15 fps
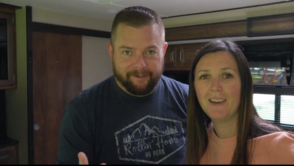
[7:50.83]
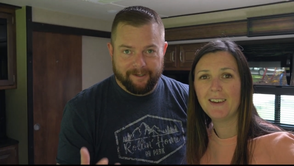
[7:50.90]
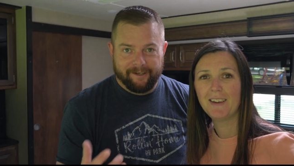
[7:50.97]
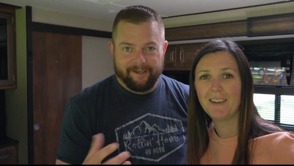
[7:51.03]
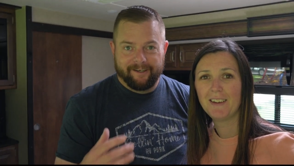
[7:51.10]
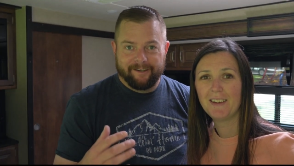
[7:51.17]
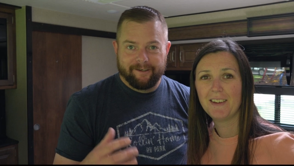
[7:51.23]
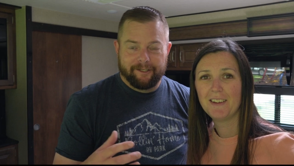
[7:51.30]

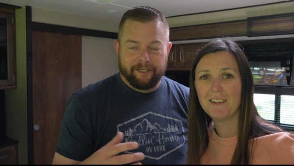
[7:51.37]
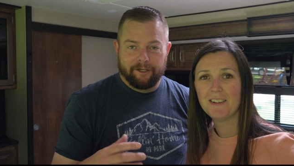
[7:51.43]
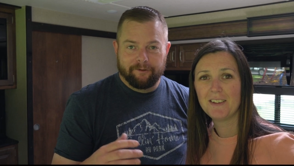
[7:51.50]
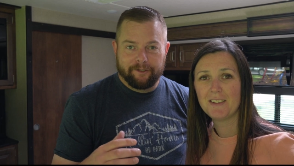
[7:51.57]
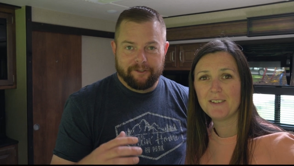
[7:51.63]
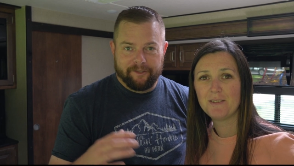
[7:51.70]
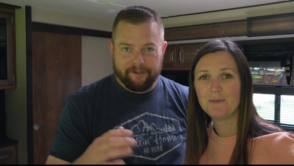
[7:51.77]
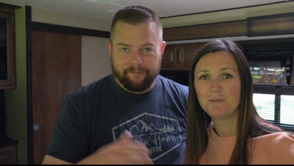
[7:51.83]
Speaker 1: uh, you
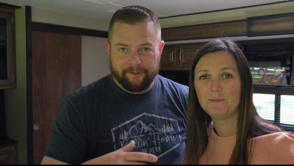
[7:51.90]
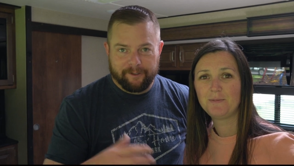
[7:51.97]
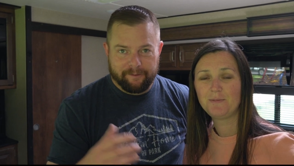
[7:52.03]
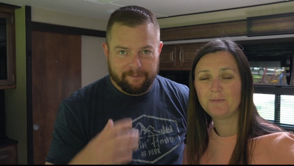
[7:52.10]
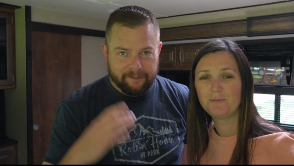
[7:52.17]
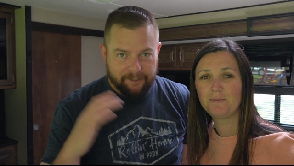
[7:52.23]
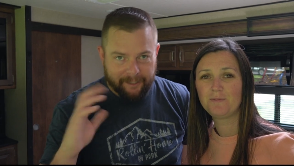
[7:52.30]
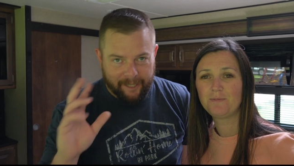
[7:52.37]
know, you think we're
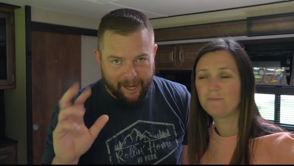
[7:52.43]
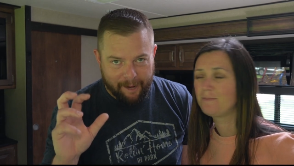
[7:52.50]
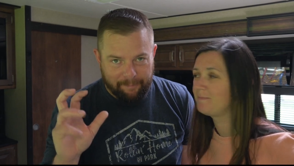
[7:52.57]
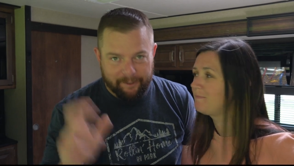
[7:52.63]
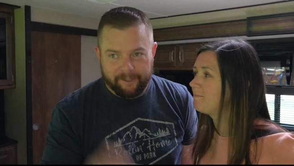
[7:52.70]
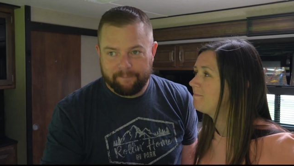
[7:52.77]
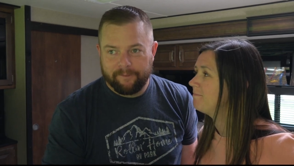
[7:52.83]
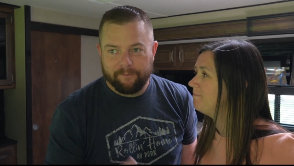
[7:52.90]

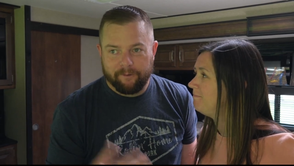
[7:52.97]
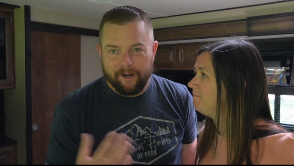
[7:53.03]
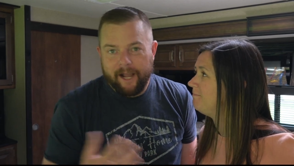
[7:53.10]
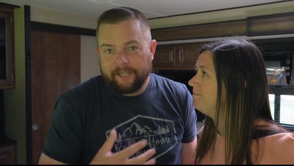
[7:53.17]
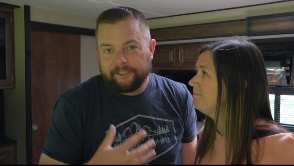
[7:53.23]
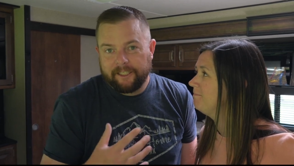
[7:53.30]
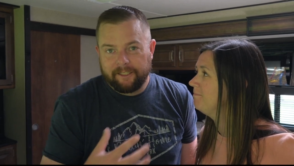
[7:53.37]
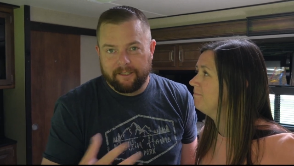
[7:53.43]
camping, but we're
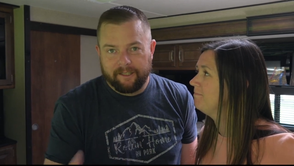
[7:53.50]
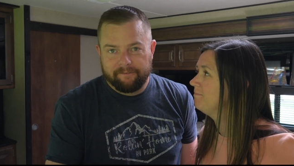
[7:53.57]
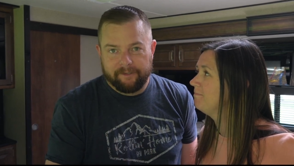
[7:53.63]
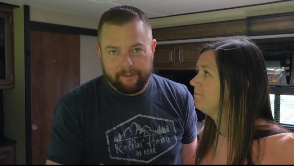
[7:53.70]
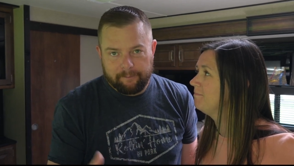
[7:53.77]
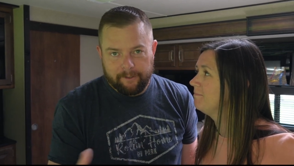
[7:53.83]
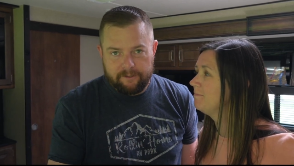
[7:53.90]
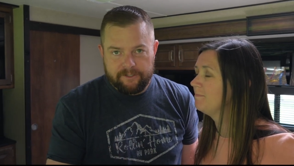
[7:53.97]
actually
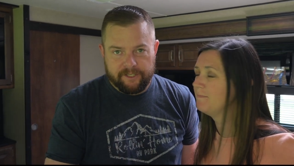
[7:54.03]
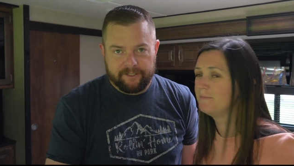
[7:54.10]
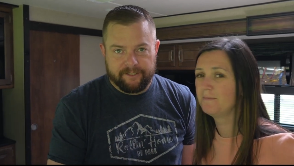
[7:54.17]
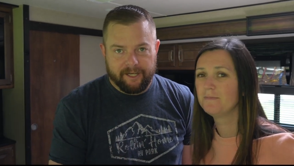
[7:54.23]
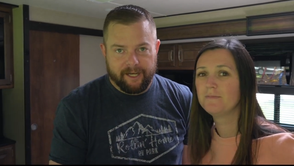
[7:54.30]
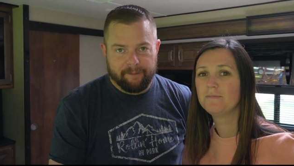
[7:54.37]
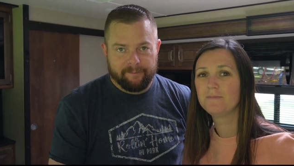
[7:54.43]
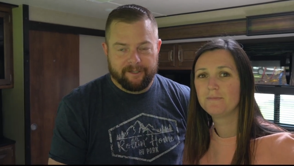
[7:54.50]
living most of the
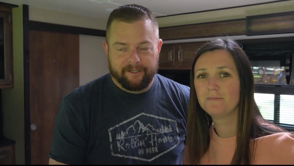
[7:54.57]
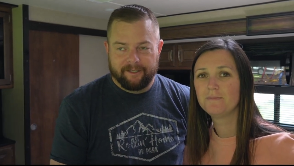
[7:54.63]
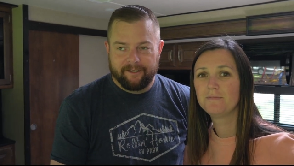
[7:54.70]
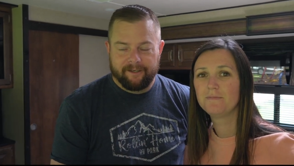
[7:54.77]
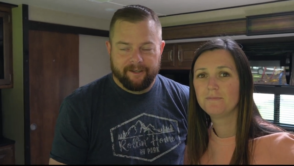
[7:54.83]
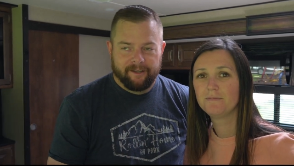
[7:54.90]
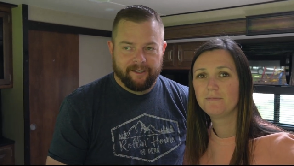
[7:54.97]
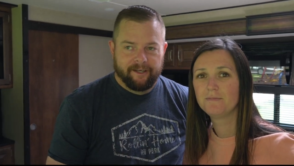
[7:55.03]
time.
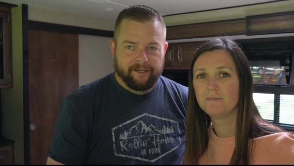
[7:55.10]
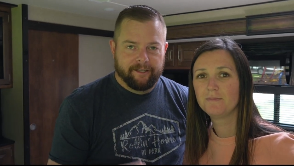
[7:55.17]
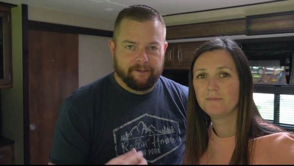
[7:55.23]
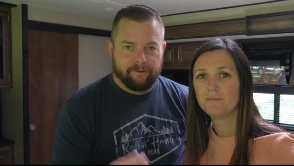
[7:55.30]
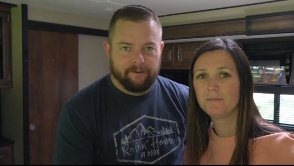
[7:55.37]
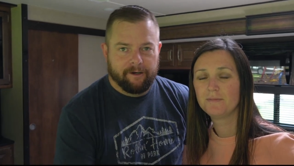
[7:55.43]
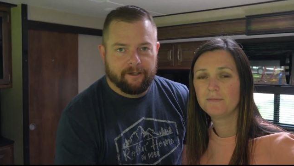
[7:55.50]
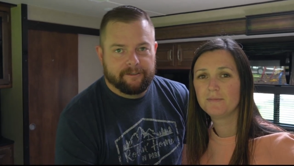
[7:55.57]
And you
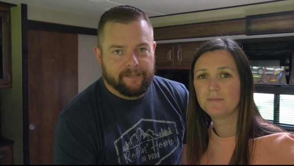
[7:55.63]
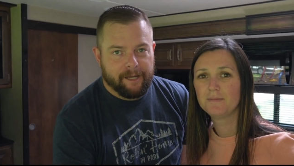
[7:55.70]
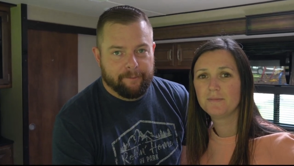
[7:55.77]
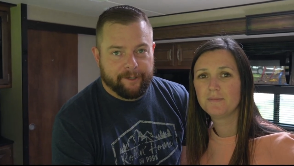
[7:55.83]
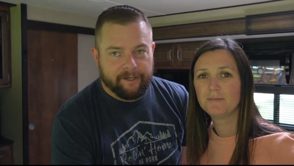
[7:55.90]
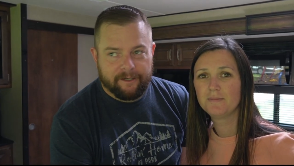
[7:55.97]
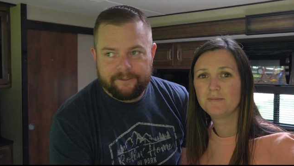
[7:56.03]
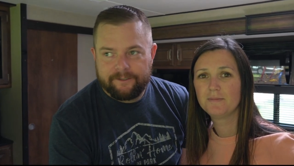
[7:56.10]
know, our
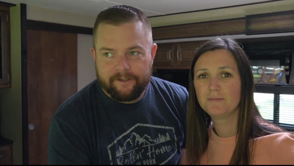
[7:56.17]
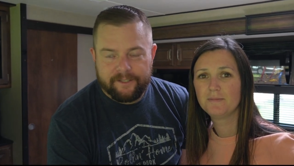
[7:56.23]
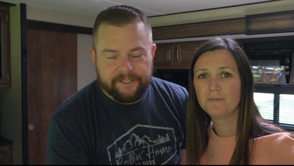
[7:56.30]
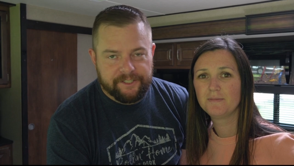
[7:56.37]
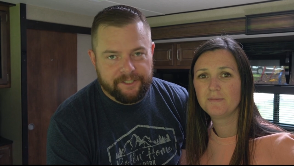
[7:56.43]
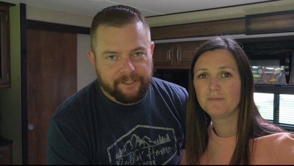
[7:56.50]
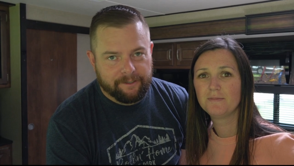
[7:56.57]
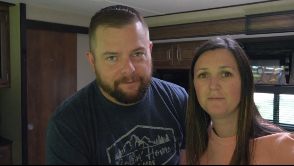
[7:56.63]
time in Custer
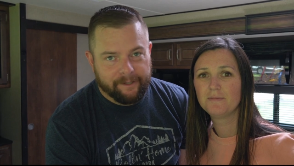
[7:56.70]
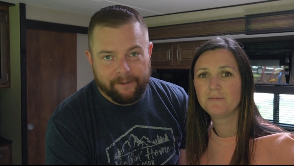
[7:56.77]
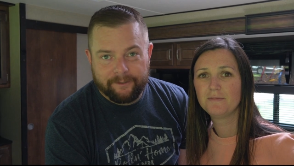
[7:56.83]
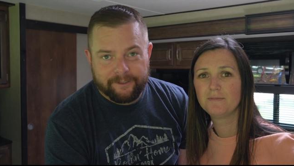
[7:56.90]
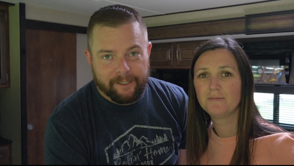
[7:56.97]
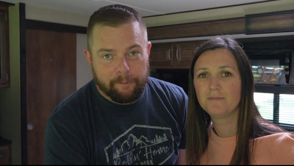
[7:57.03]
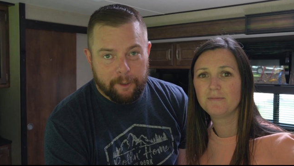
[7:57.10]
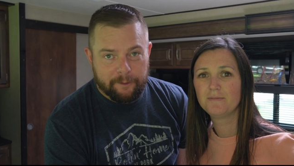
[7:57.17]
this year, it
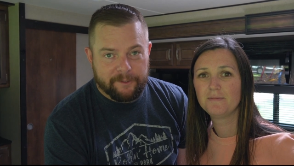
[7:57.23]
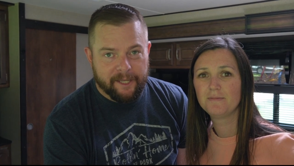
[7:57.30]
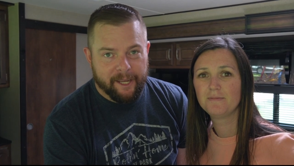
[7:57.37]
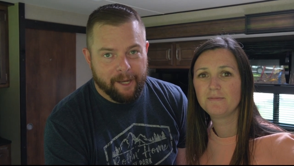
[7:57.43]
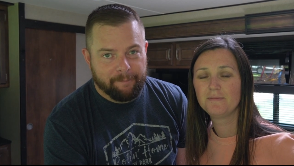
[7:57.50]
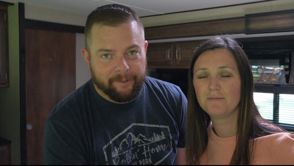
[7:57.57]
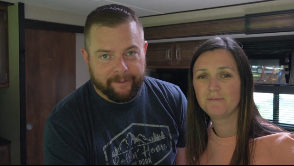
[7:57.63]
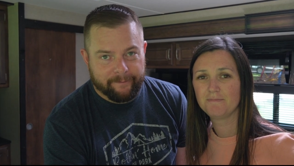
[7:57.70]
was it was
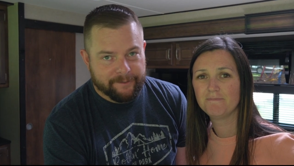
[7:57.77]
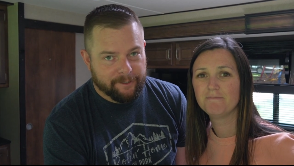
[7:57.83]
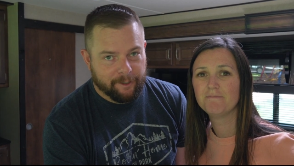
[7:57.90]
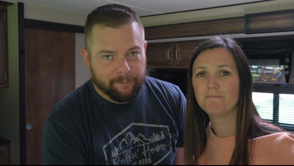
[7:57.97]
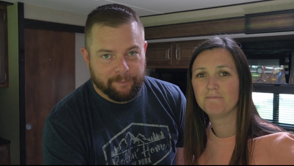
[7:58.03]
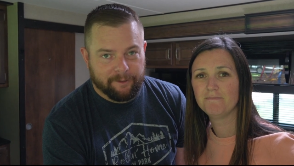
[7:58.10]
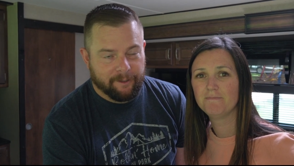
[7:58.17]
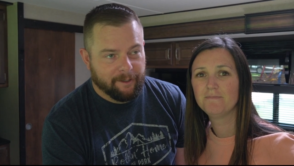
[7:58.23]
camping. It was mm
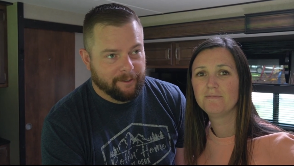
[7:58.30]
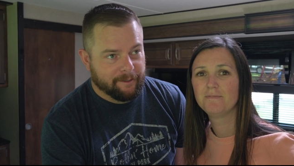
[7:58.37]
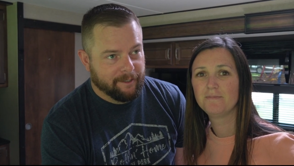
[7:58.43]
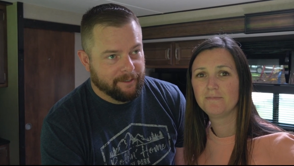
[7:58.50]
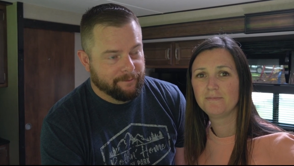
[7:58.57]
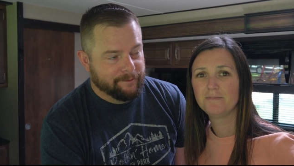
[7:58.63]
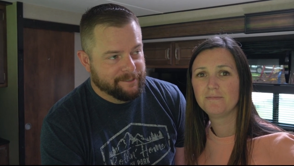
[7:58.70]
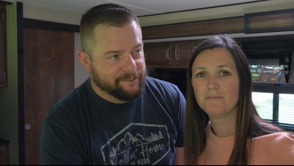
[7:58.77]
-hmm.
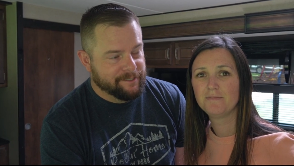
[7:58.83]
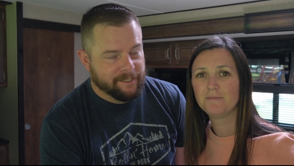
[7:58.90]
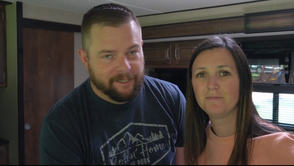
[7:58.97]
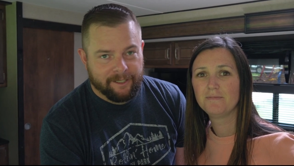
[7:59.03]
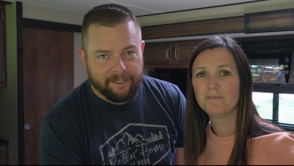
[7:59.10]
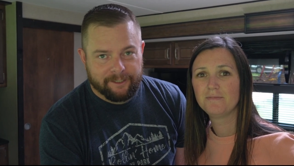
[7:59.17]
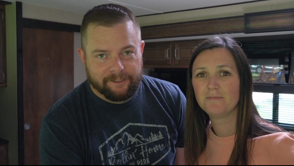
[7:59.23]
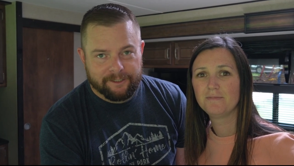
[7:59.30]
unplugged. It was
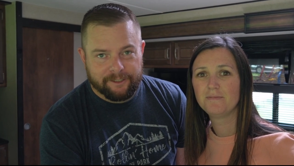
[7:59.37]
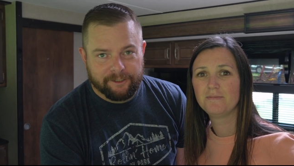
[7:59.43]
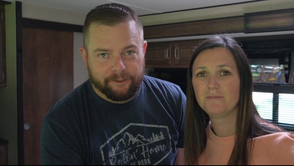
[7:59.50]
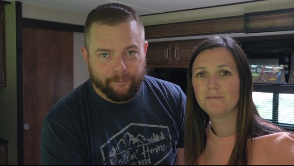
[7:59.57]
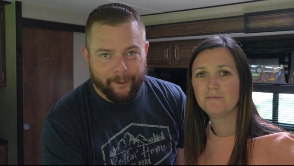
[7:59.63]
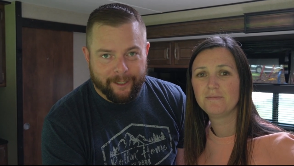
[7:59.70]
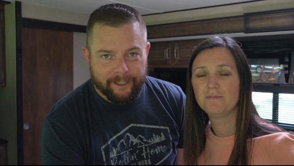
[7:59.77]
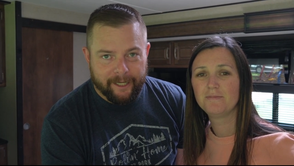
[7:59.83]
just
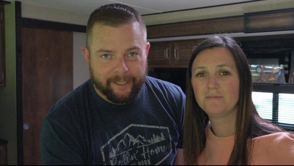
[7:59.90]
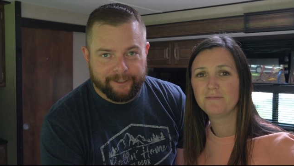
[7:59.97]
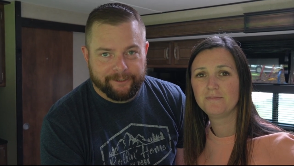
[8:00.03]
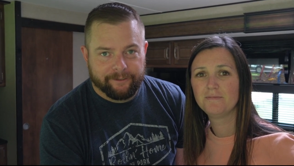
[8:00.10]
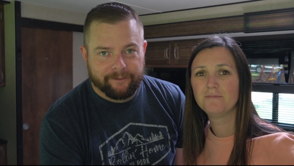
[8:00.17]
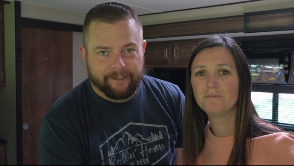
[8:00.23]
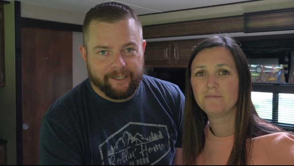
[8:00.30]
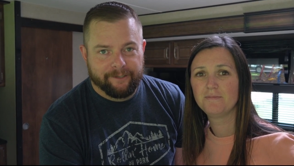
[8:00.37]
enjoying
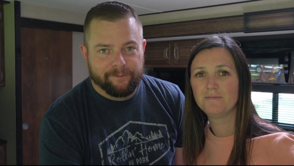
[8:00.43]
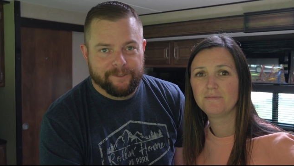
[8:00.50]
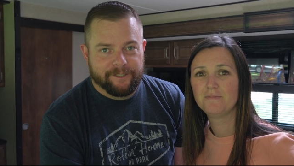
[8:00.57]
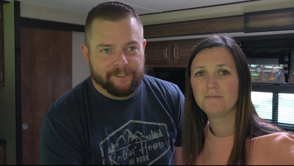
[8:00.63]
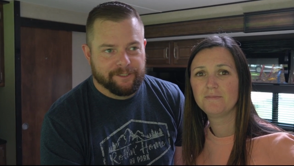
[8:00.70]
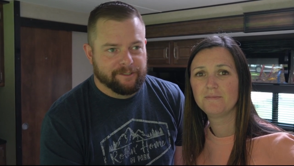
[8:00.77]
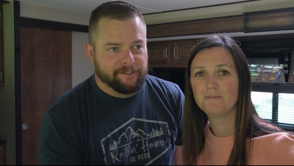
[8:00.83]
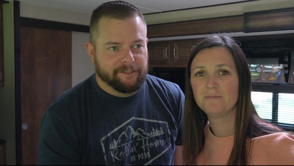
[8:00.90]
nature. It
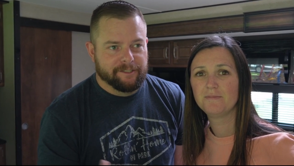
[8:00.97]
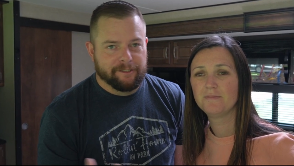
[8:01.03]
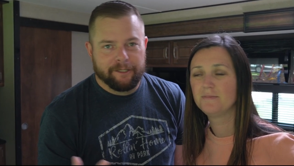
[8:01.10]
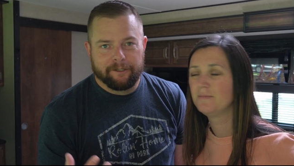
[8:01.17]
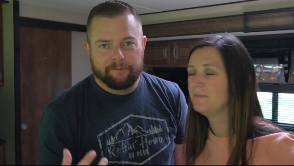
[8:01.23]
was you